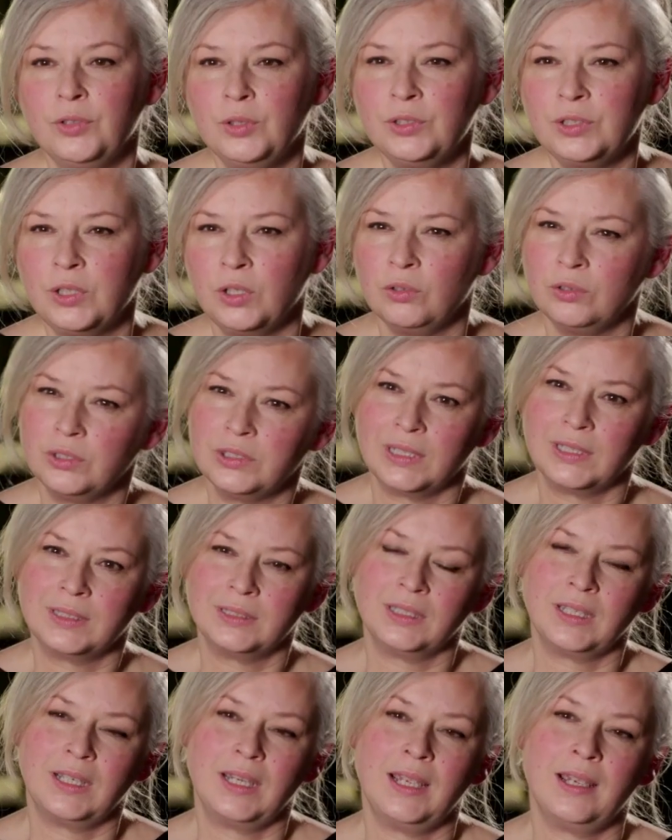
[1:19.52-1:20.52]
first
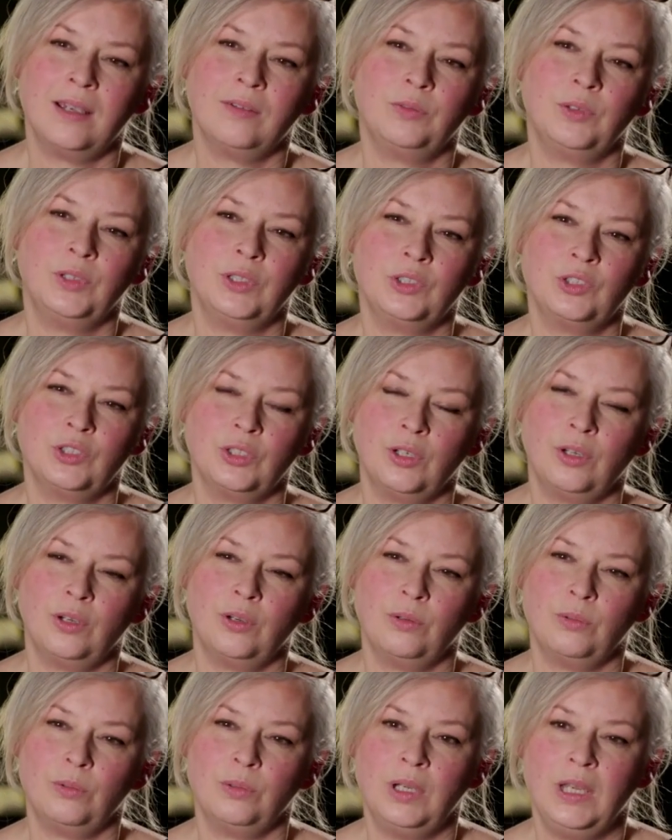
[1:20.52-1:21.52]
contact I have with the
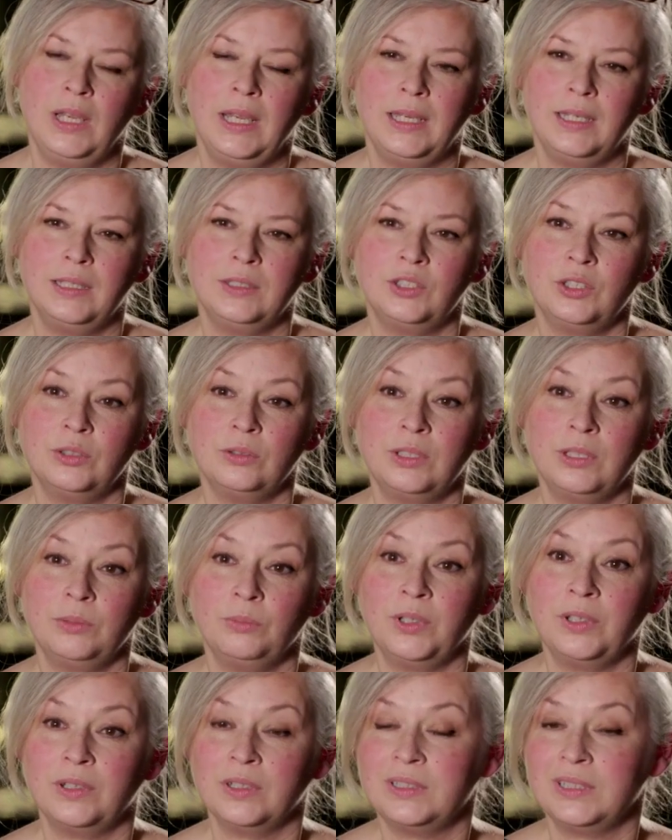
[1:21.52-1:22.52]
show is usually
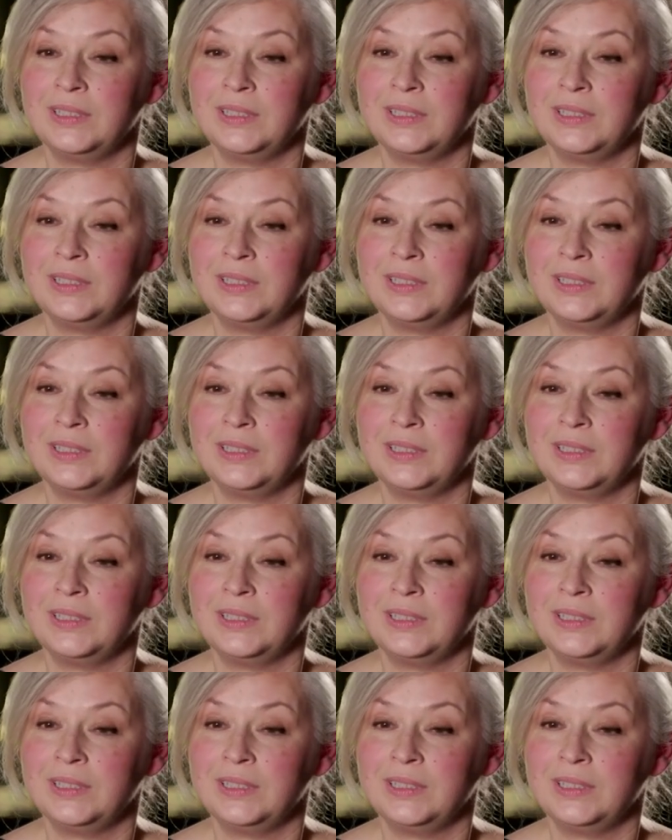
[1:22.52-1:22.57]
with the